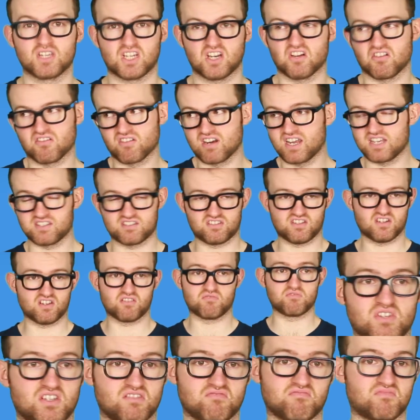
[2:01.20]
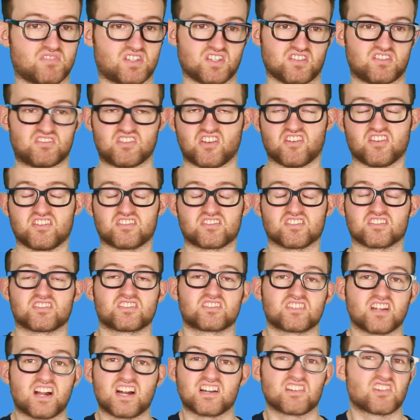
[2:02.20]
Unless, you know, you decide to
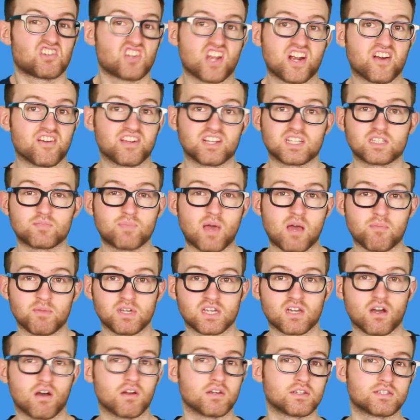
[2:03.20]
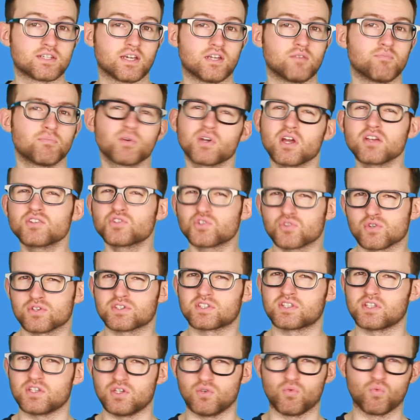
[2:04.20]
start sharing spammy content, but I
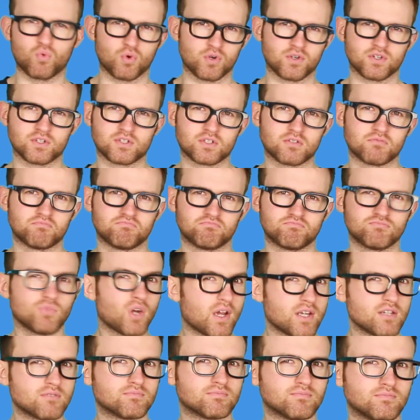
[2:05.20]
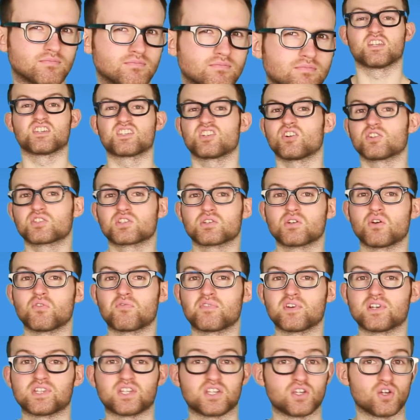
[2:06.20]
trust that you wouldn't, right? There's also
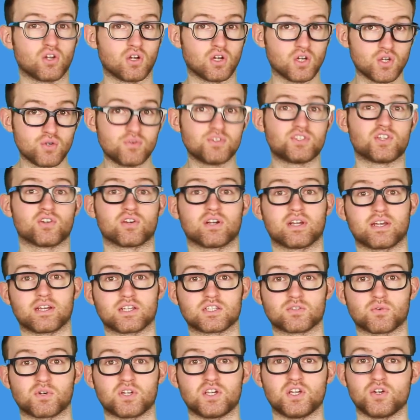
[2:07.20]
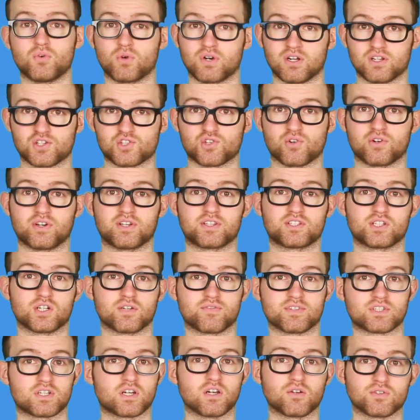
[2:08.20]
no fear that you'll lose your links when a URL shortening
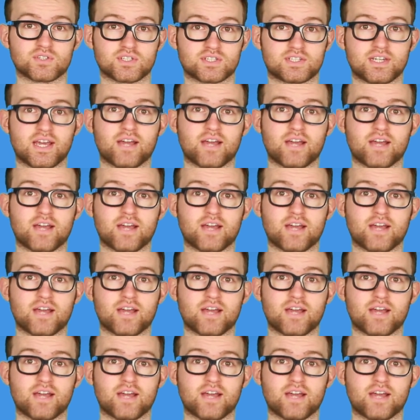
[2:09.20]
service closes